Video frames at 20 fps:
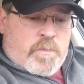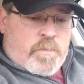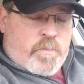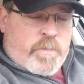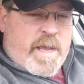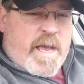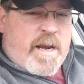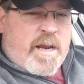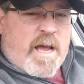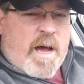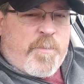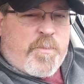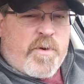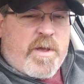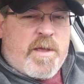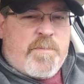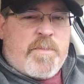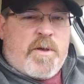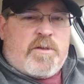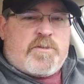we had a couple
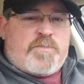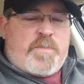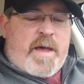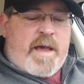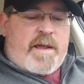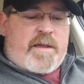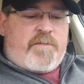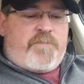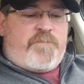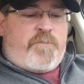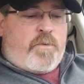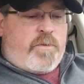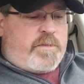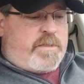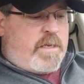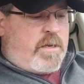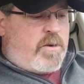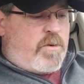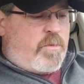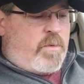emails back and forth
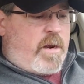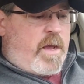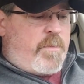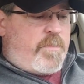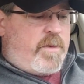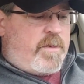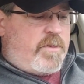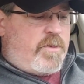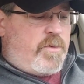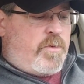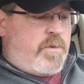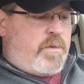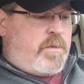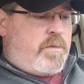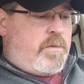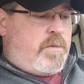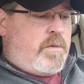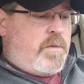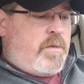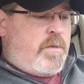telling her what I've been doing.
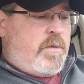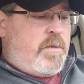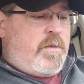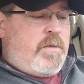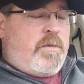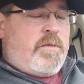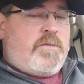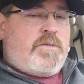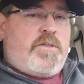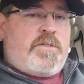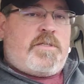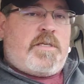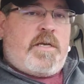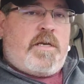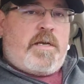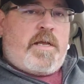She sent a